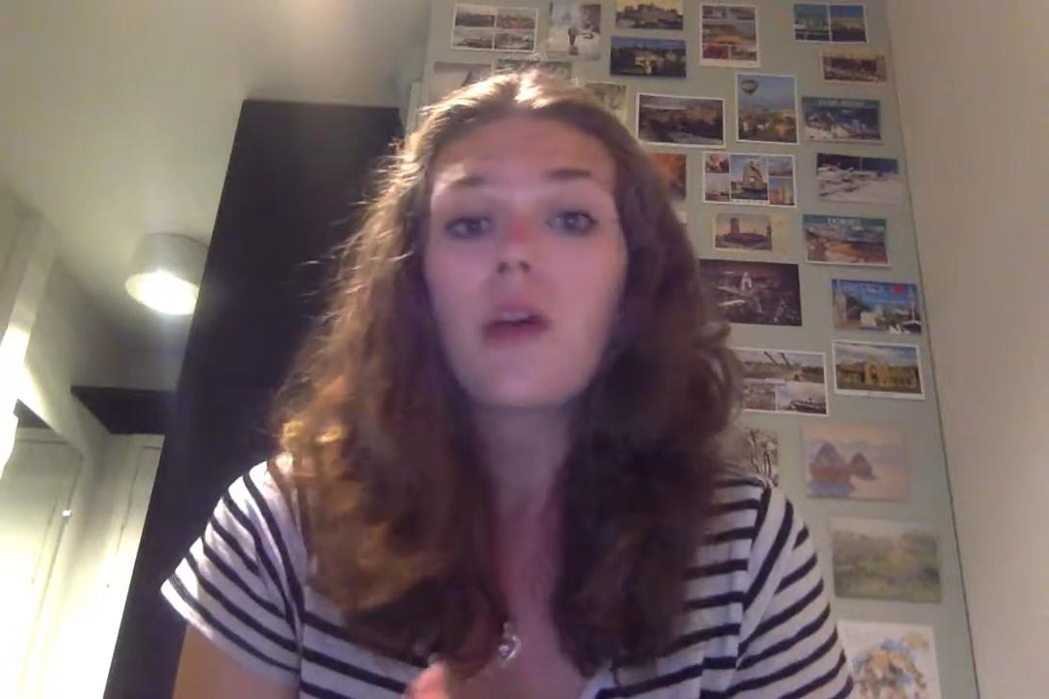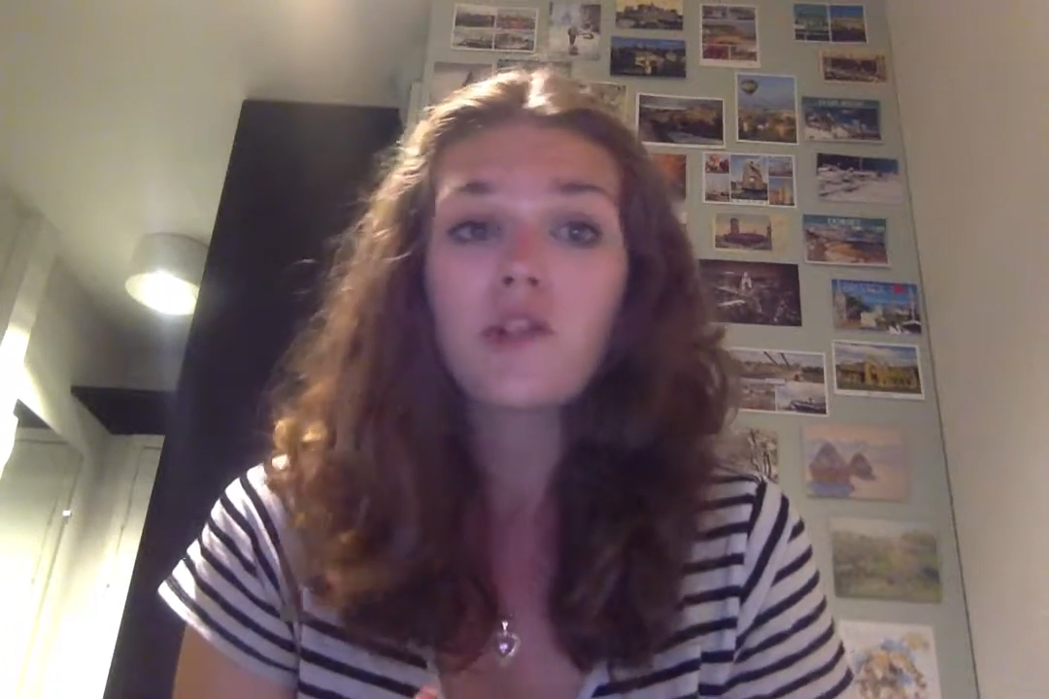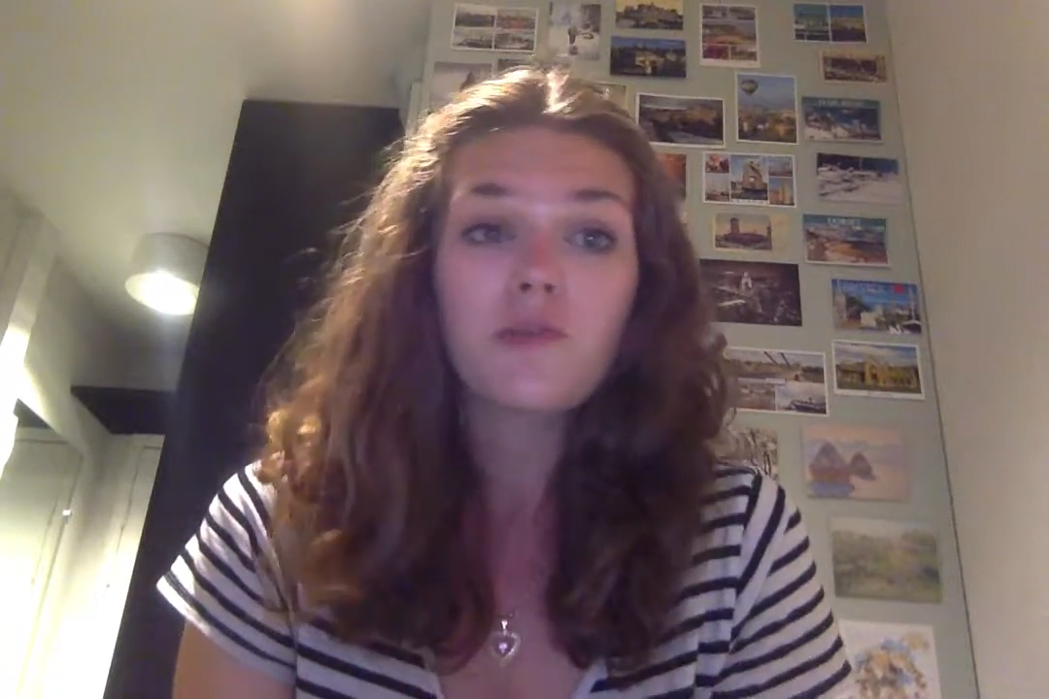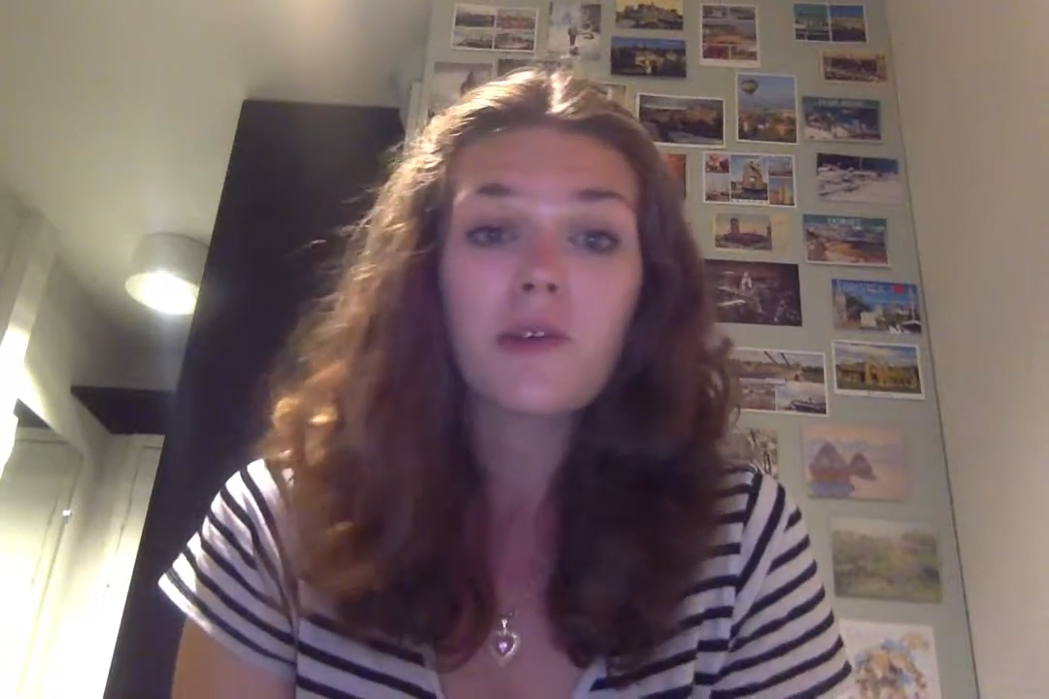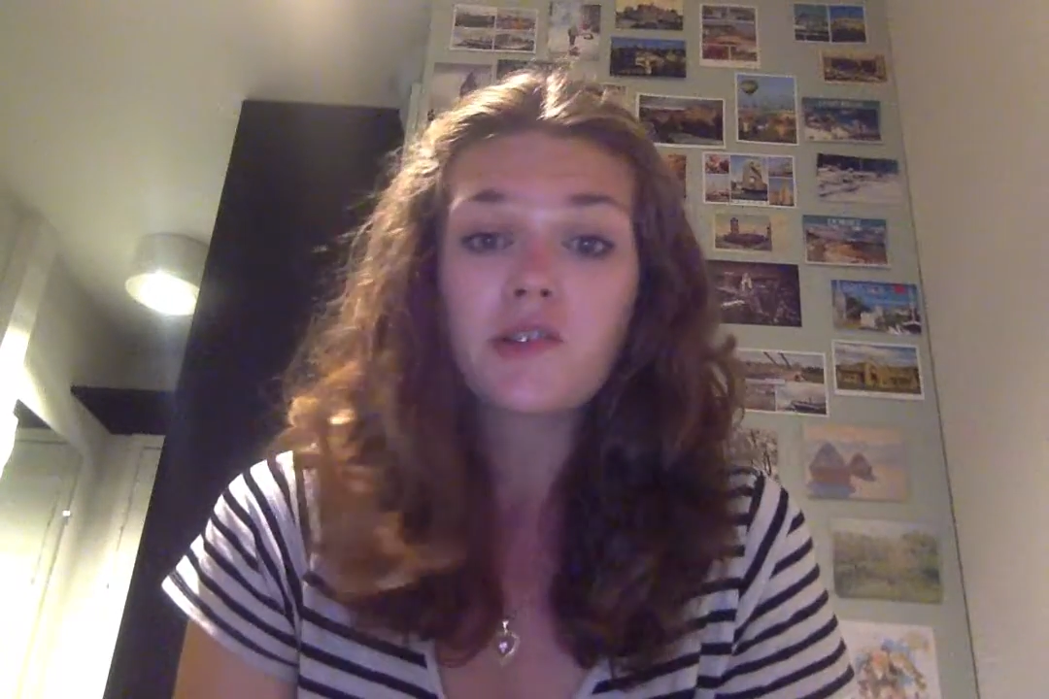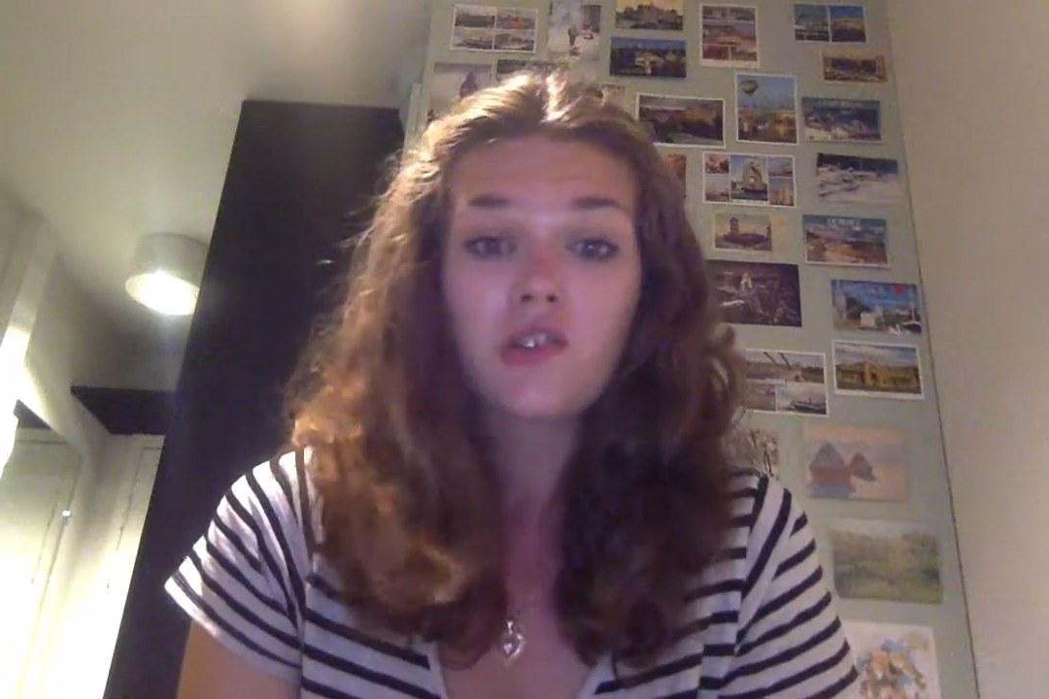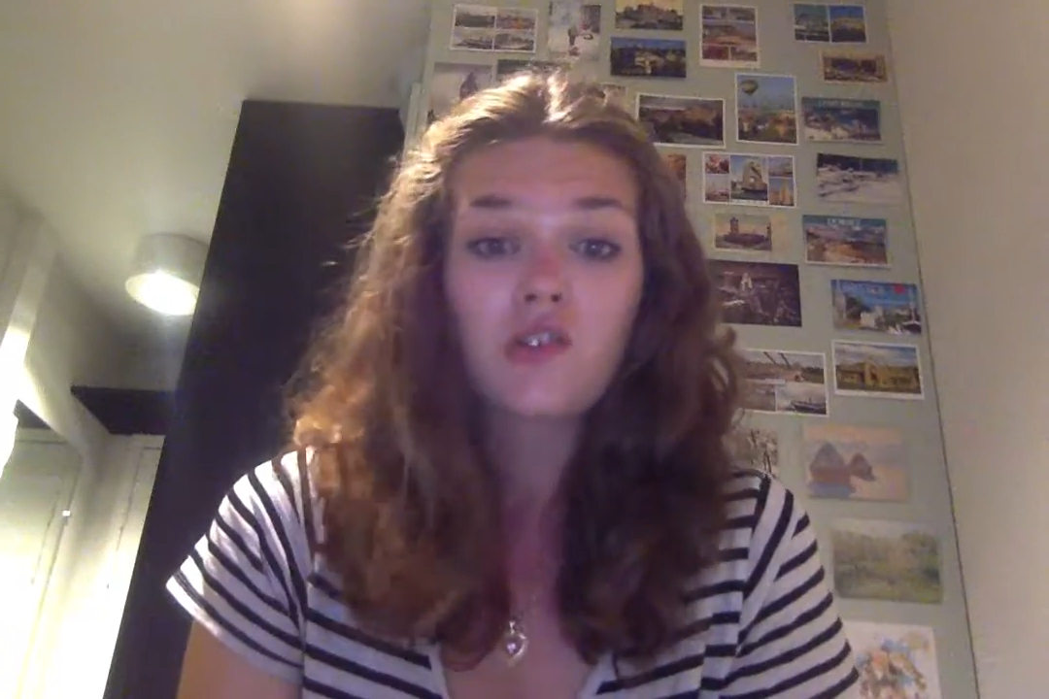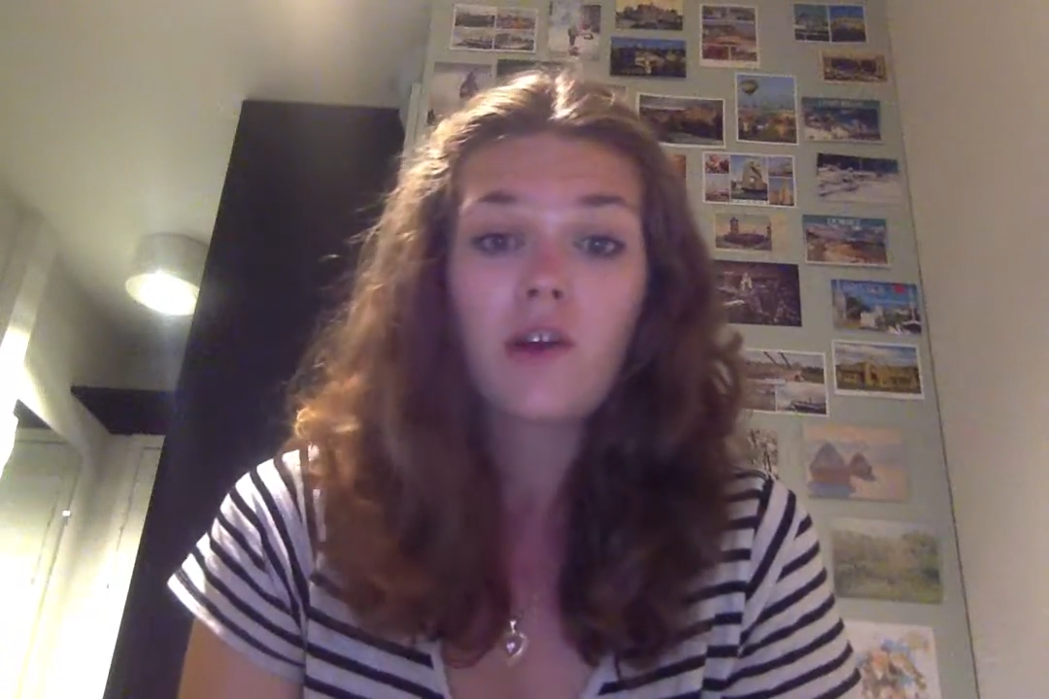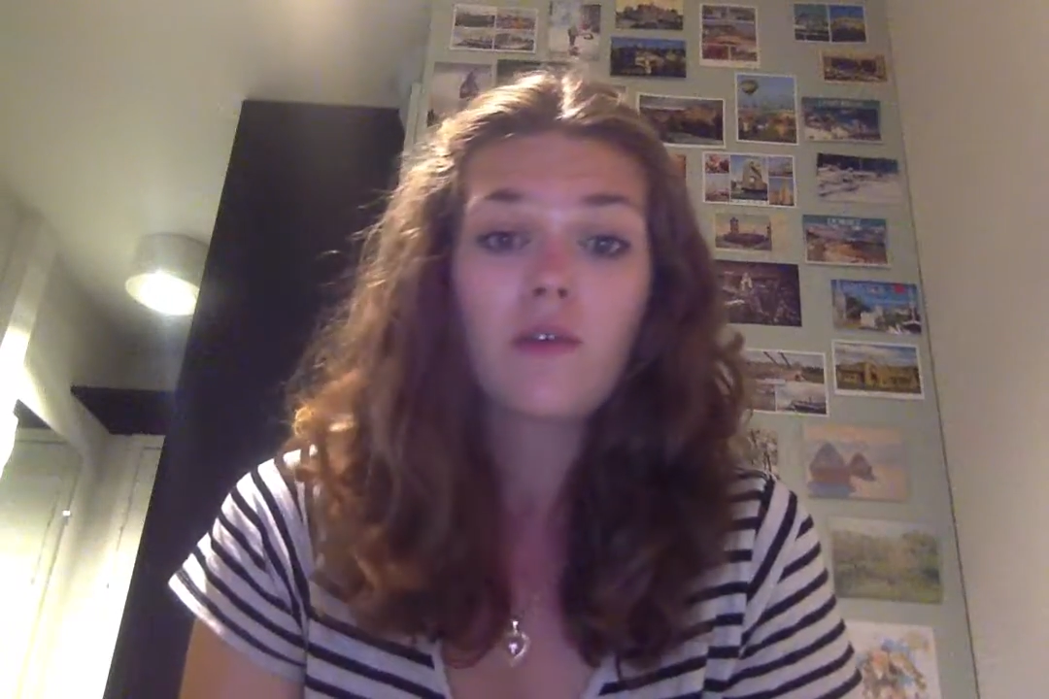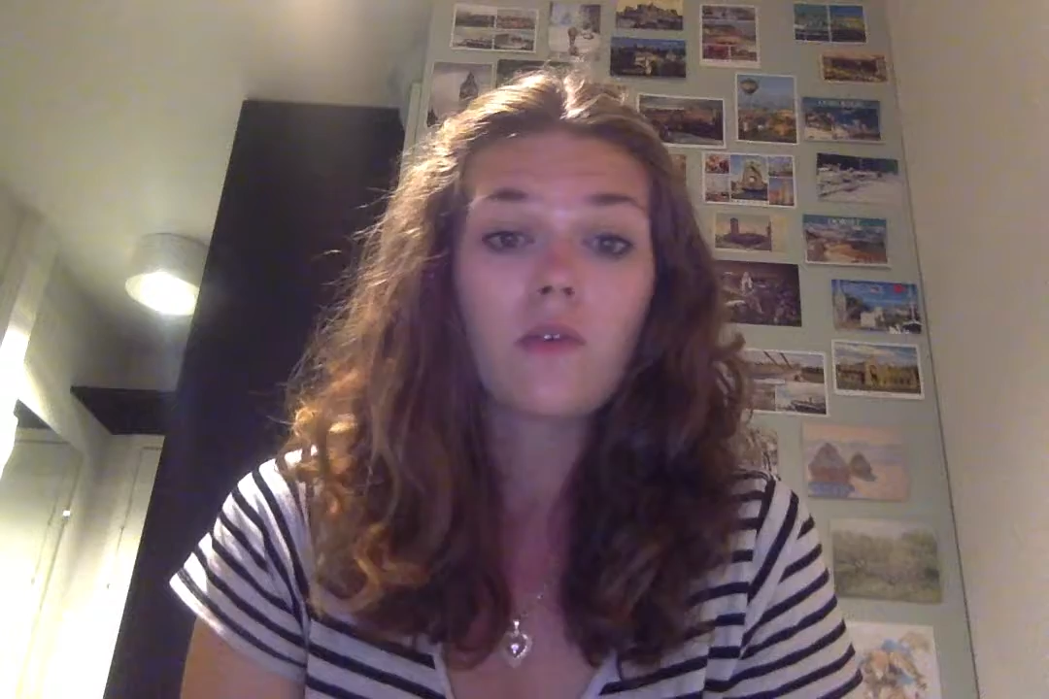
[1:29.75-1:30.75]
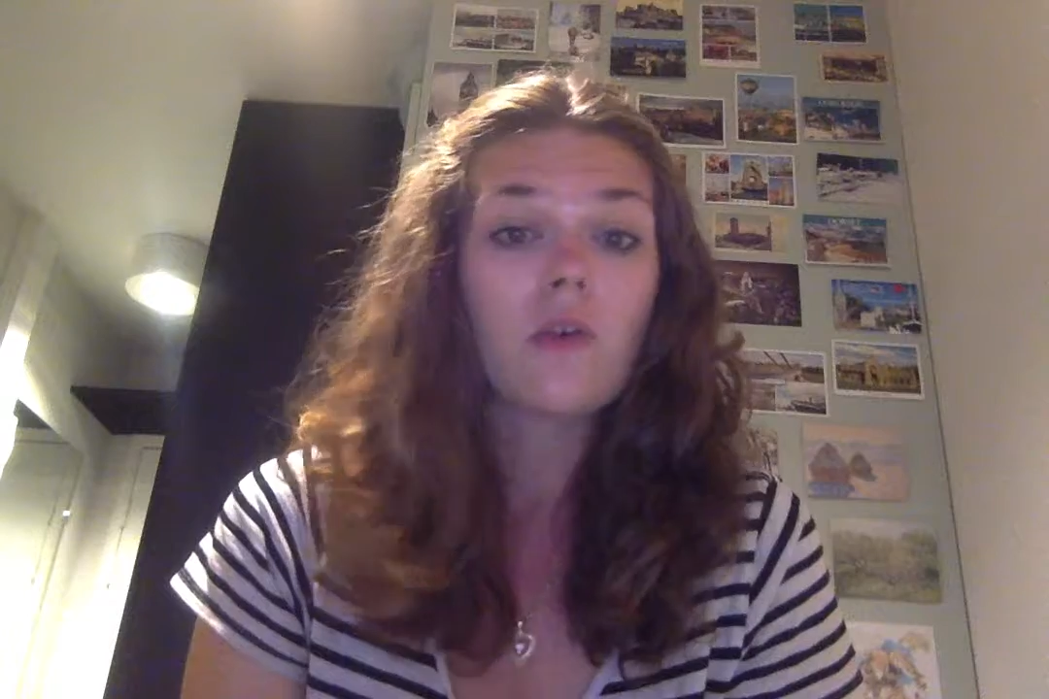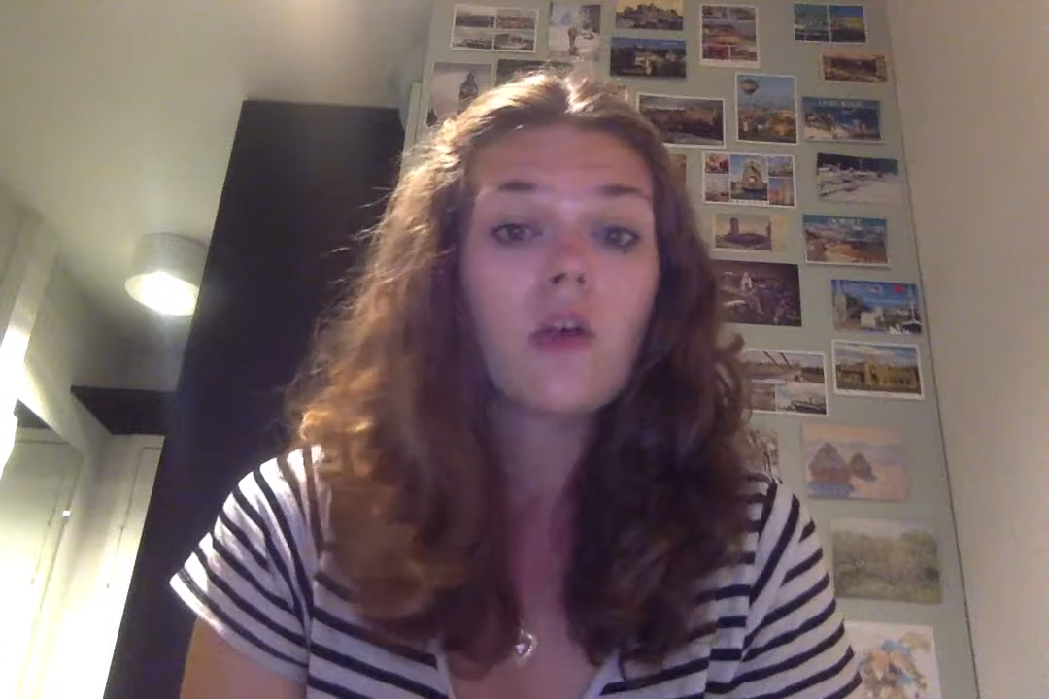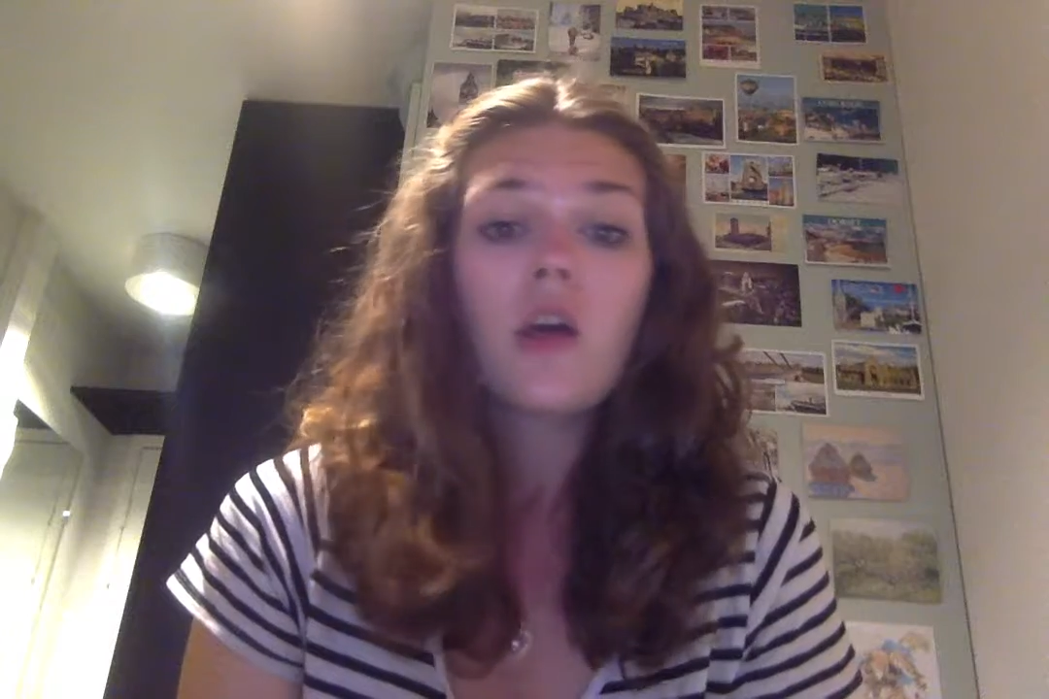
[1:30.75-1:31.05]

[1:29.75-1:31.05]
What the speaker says: and domestic travel,